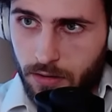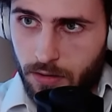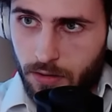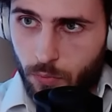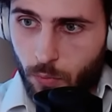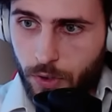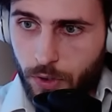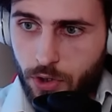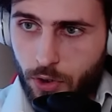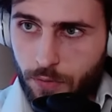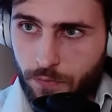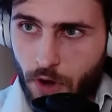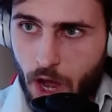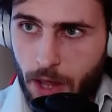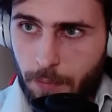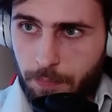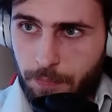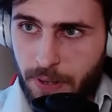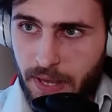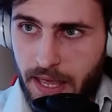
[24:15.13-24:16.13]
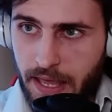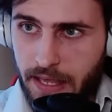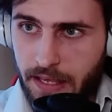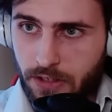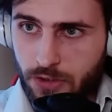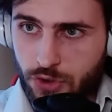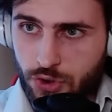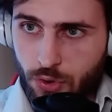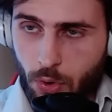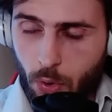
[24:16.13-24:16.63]
We could have gone ping
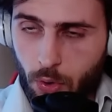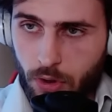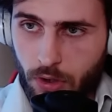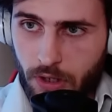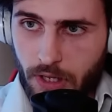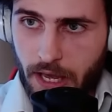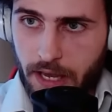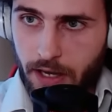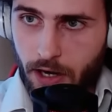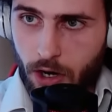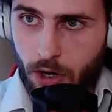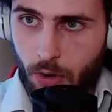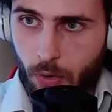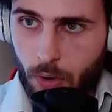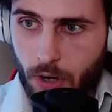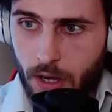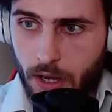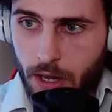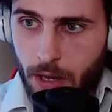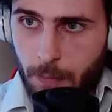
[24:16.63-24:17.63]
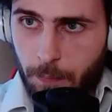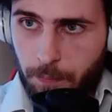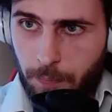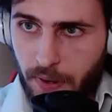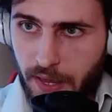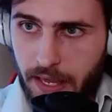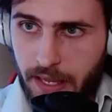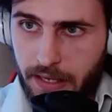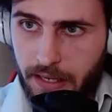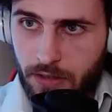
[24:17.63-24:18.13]
Solgaleo,
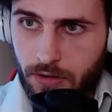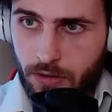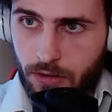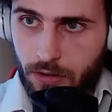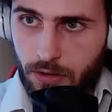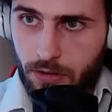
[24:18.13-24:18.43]
ping